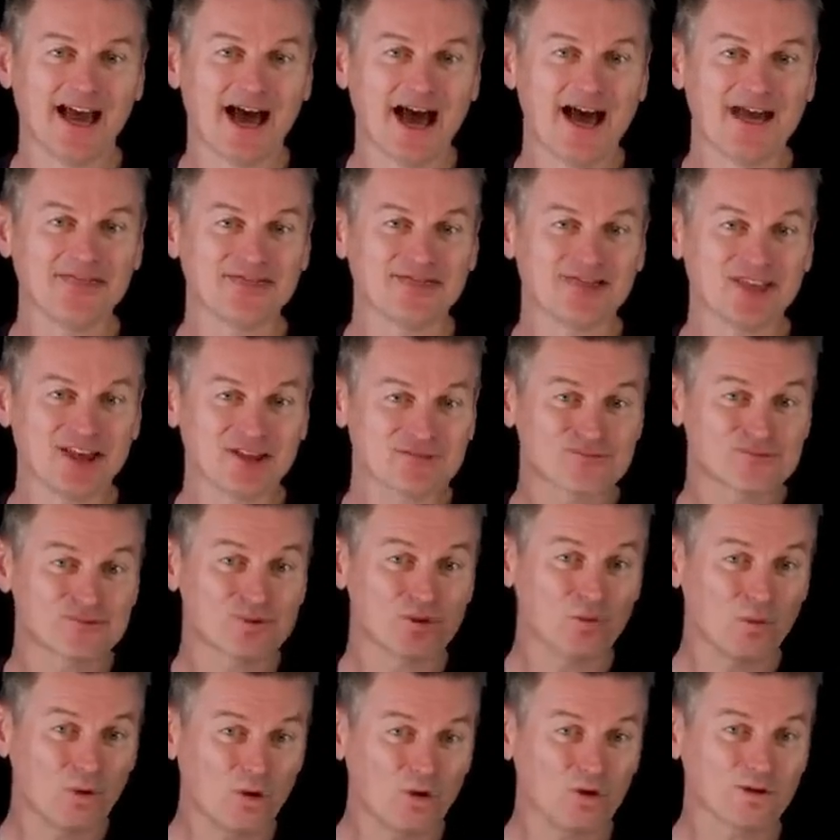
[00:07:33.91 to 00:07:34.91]
And this
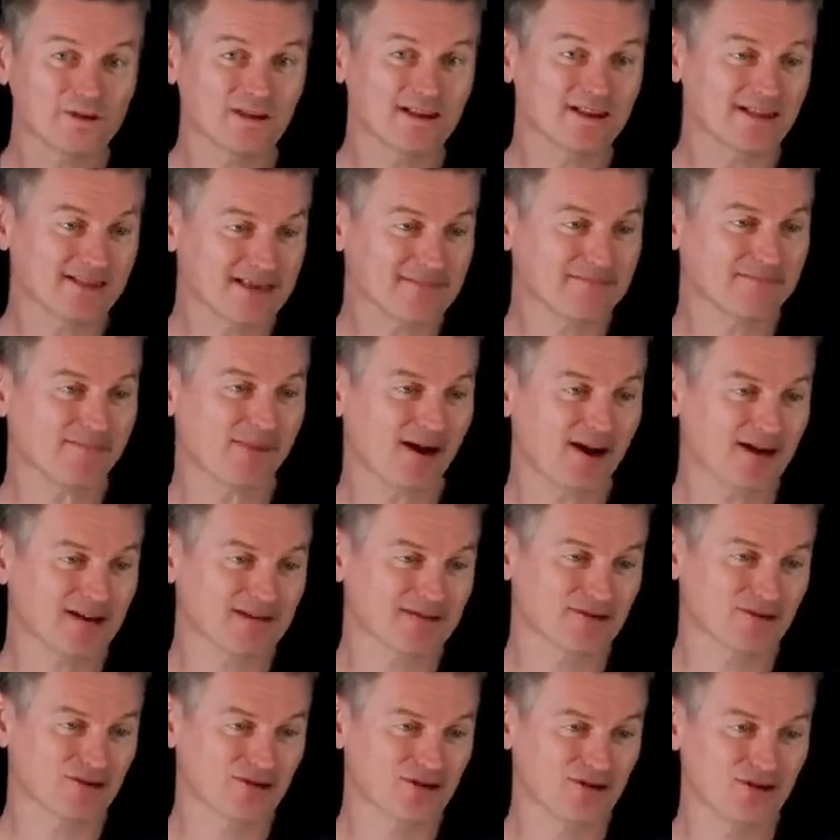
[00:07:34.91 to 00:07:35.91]
reward is then
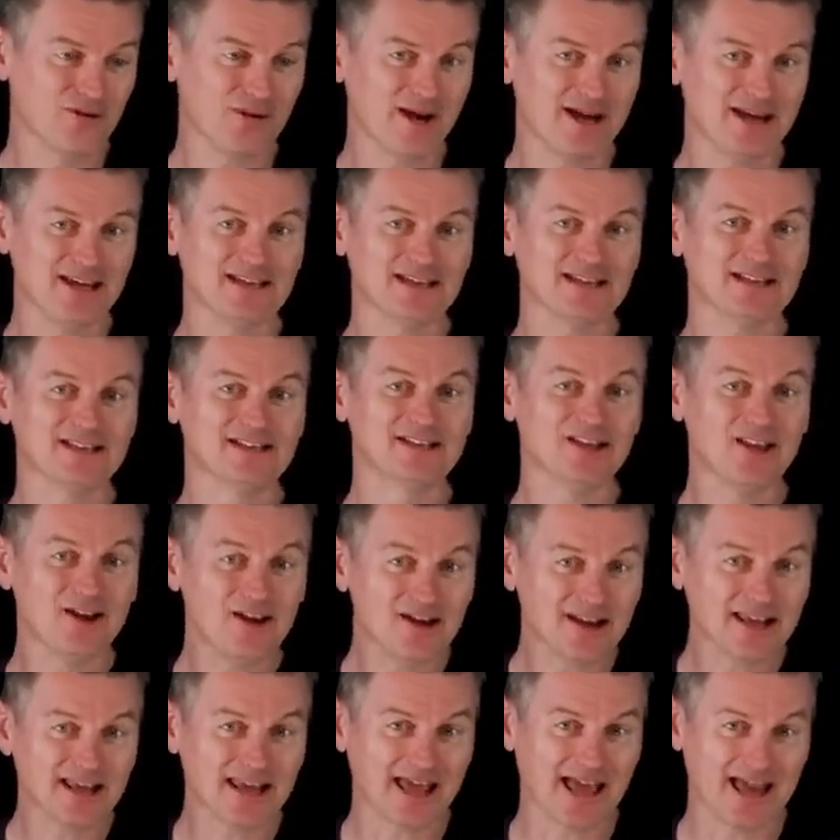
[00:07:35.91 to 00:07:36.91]
passed to a
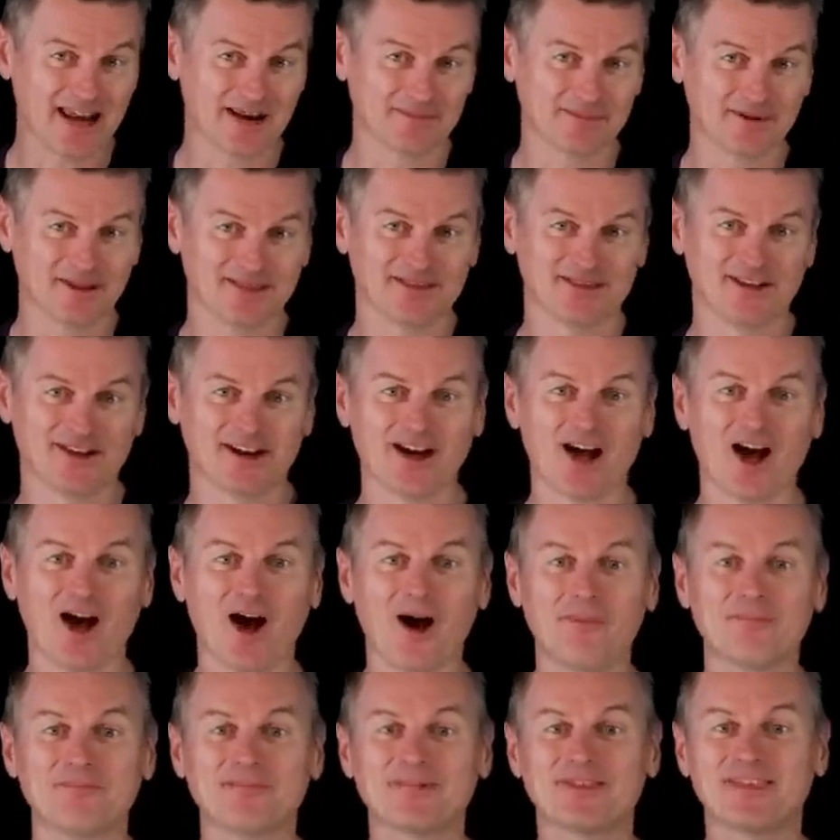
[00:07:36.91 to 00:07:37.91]
learning element that
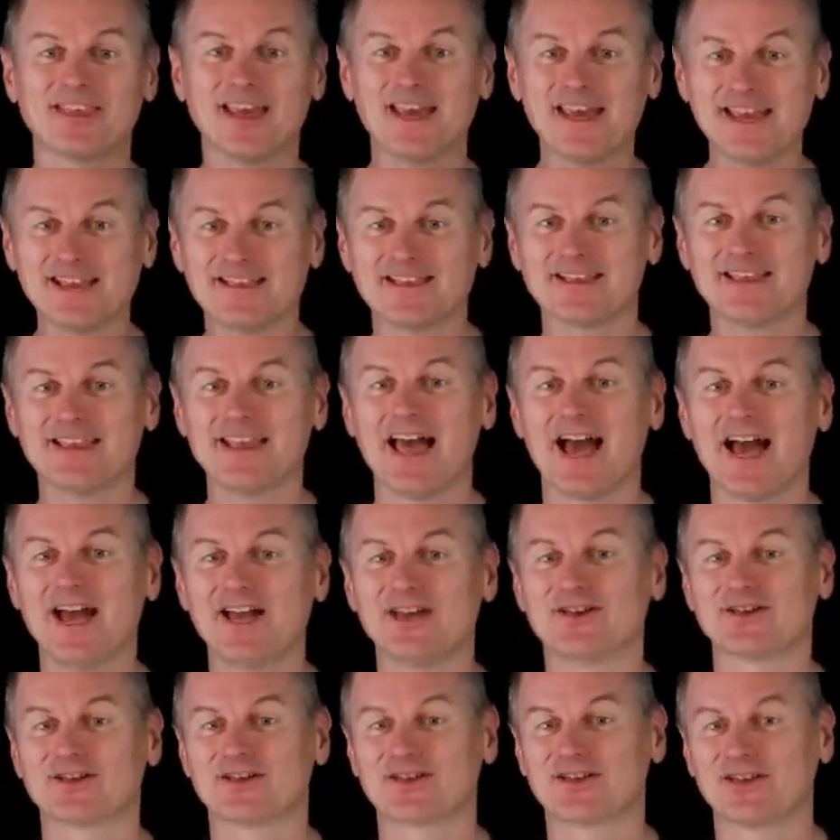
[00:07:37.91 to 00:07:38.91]
updates the
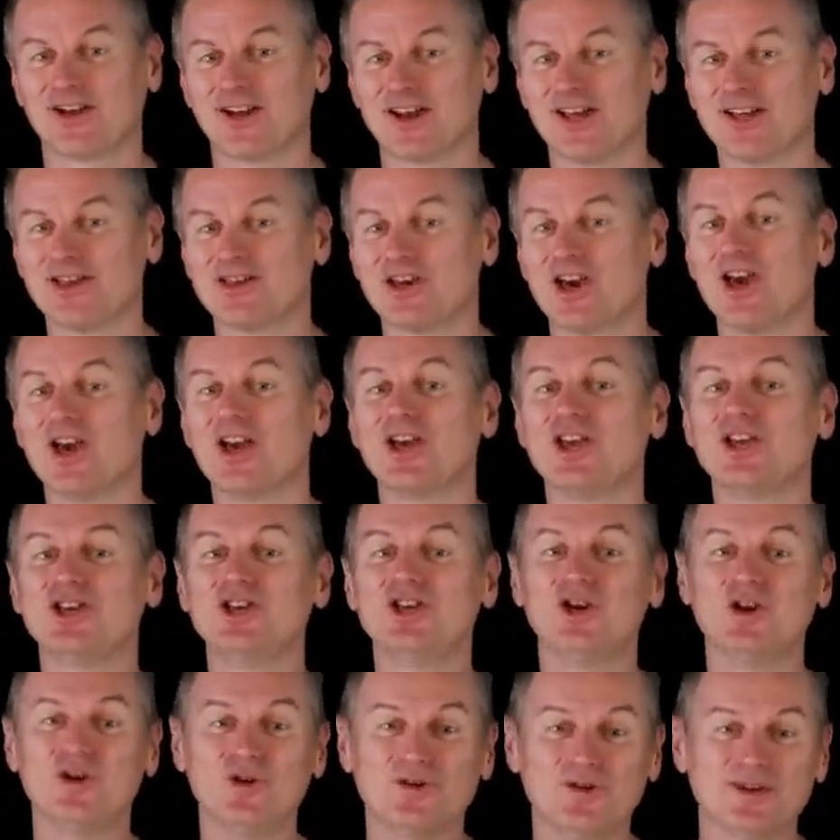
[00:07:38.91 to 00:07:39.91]
agent's knowledge
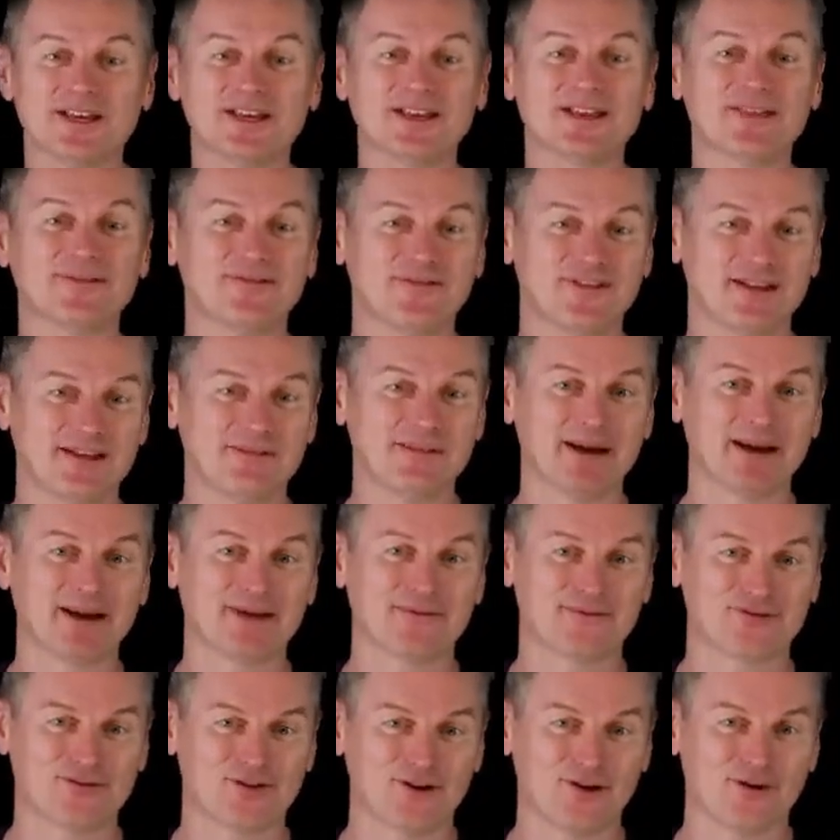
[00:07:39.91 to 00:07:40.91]
using the
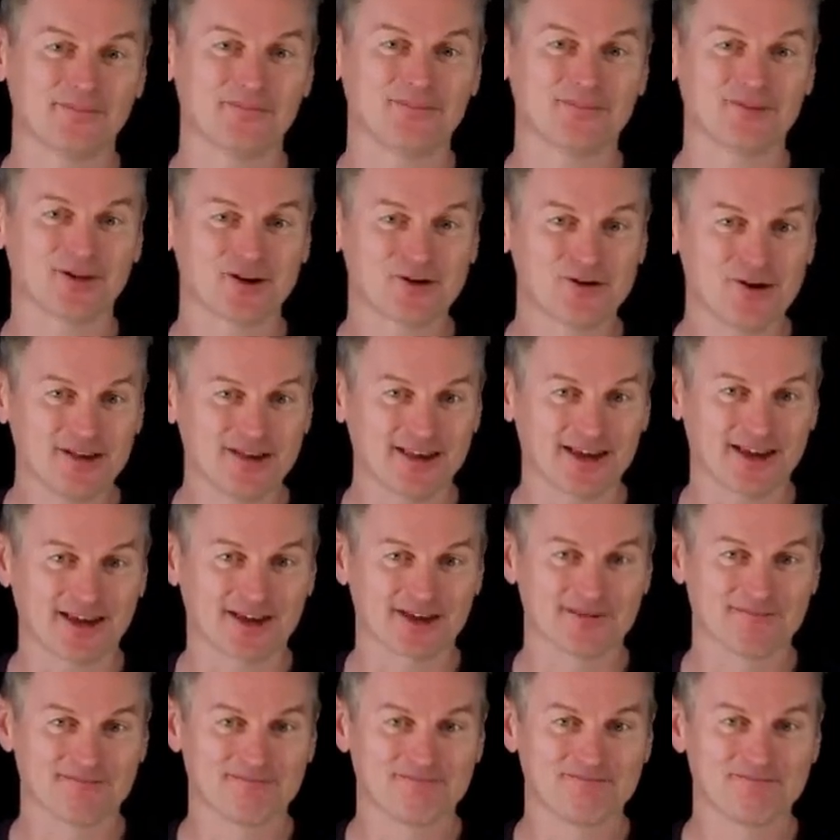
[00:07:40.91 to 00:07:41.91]
feedback from the
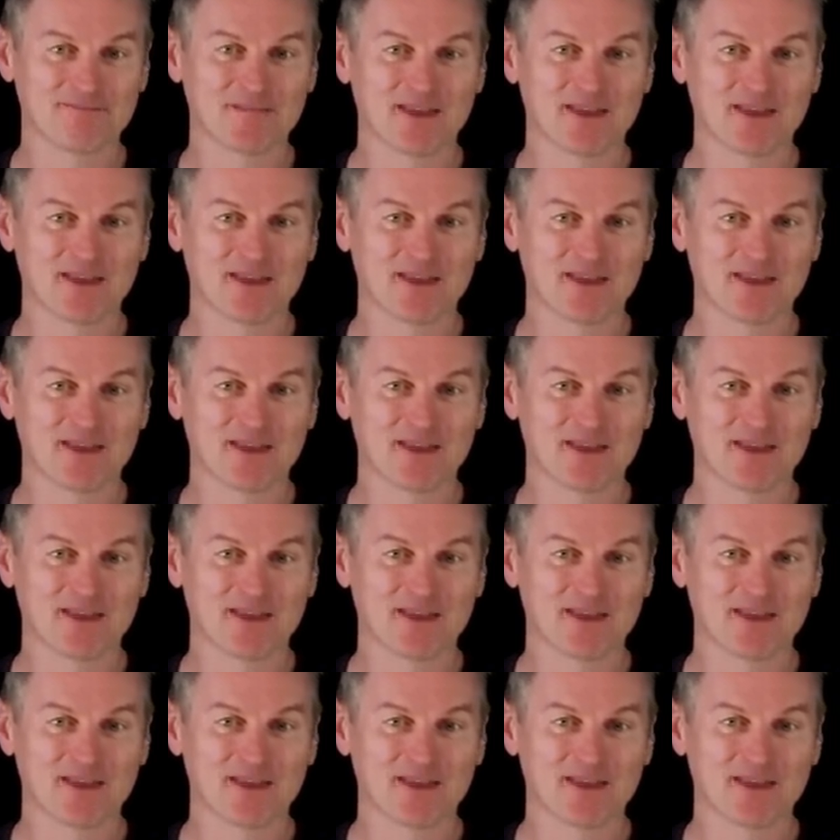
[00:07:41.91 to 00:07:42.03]
critic.